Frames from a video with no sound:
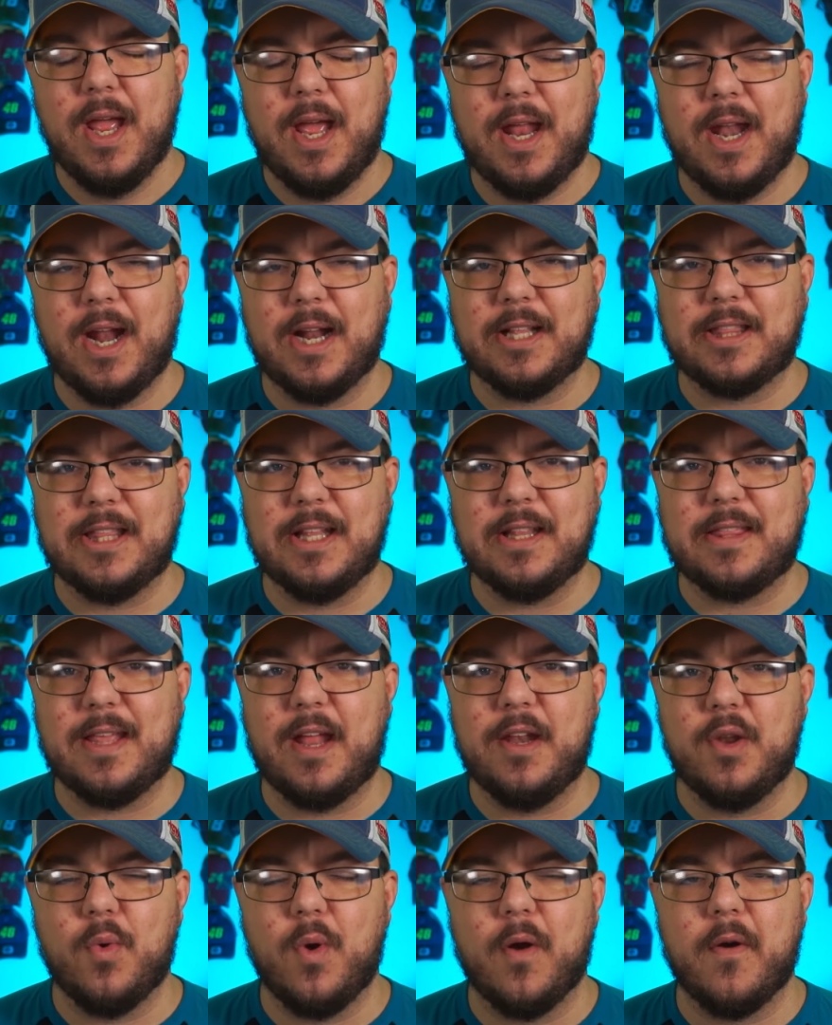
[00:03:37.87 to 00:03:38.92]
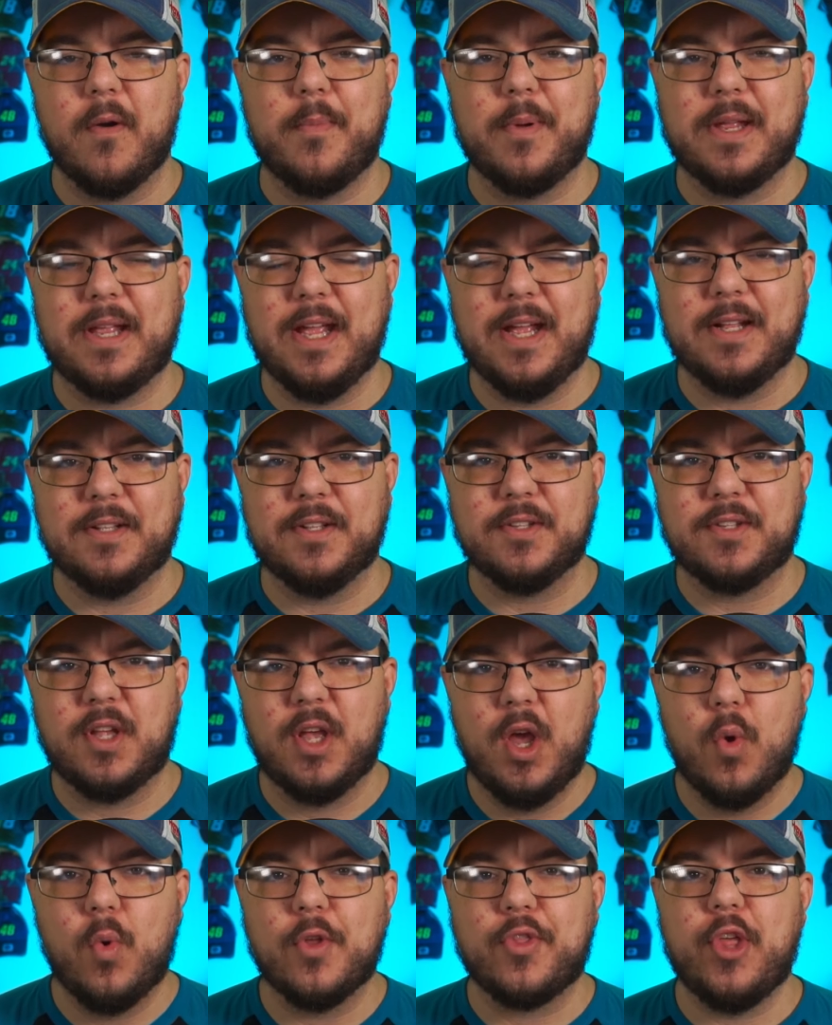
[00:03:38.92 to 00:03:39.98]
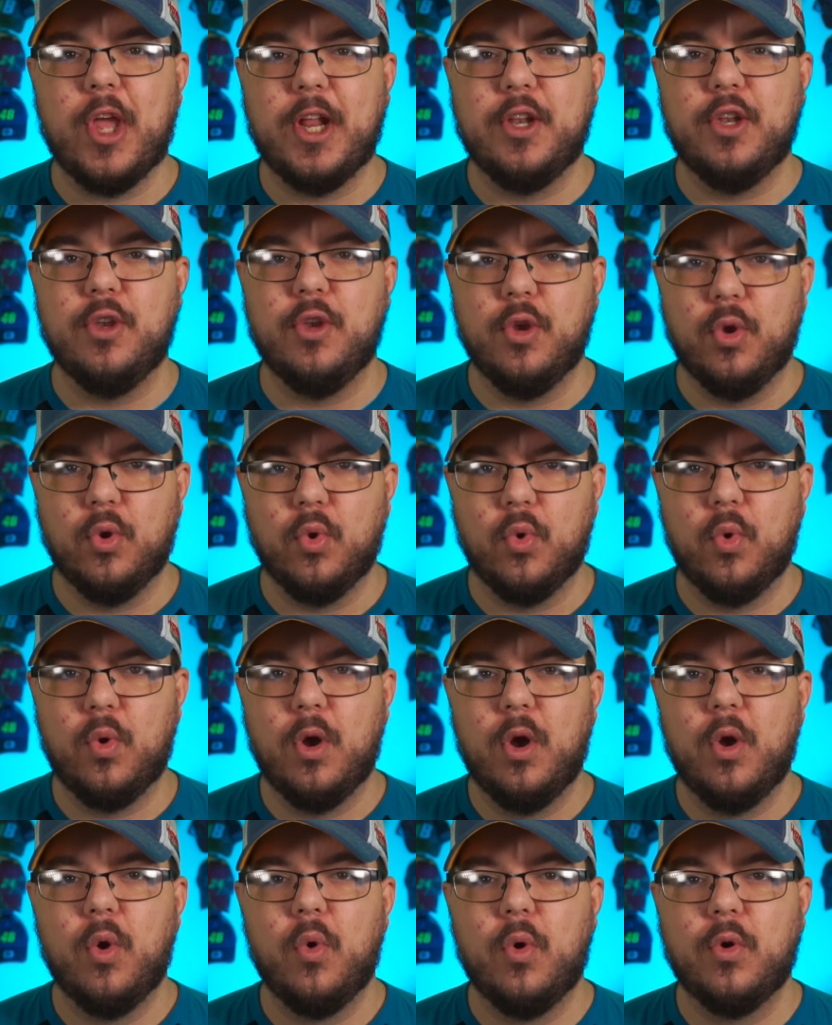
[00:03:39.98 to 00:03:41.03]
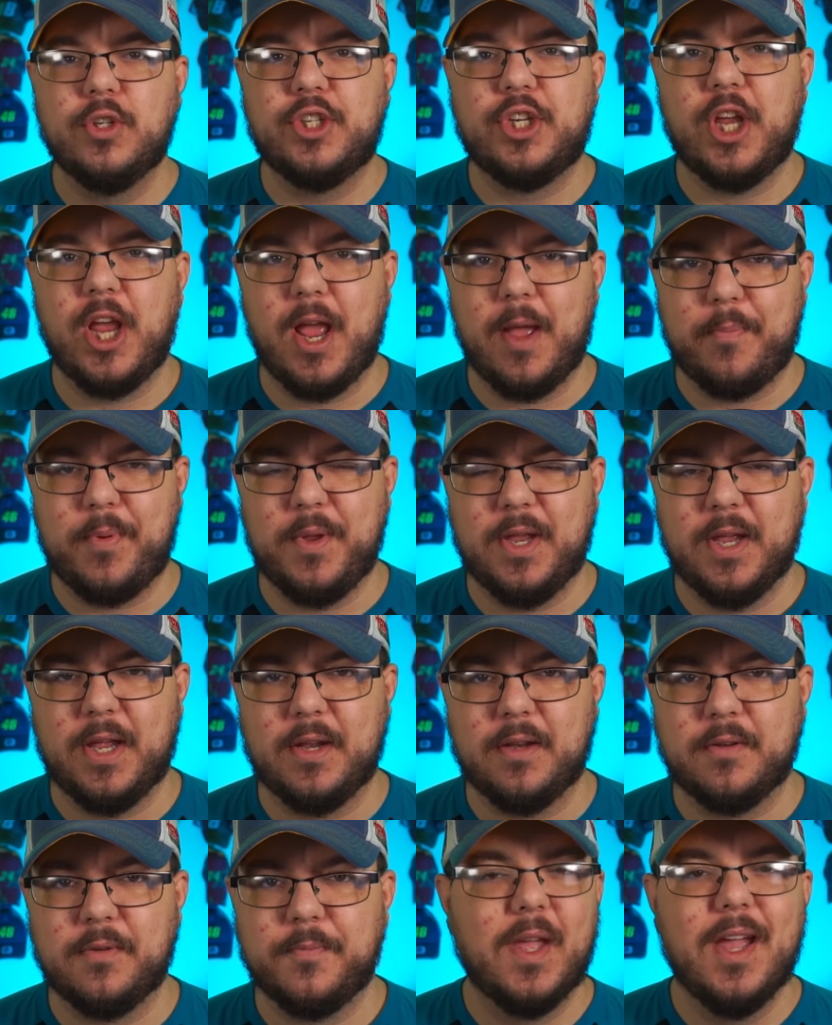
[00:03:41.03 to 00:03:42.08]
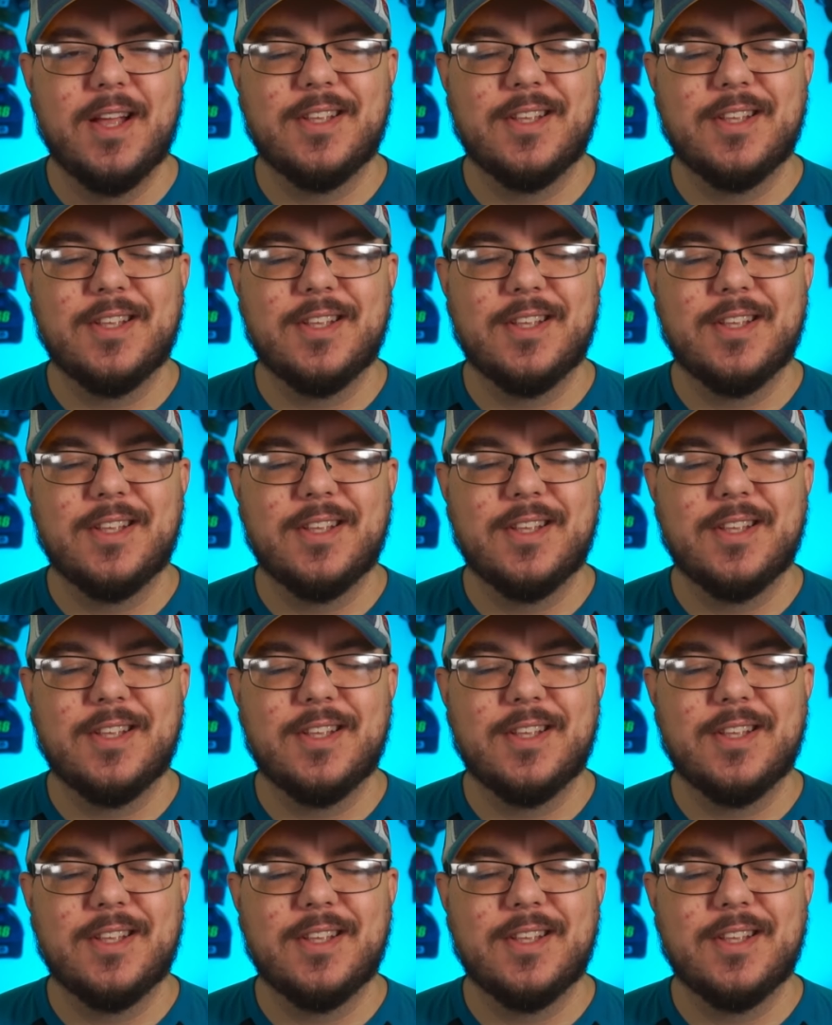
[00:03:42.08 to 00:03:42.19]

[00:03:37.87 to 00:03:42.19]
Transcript: And I think that new era begins with a new champion.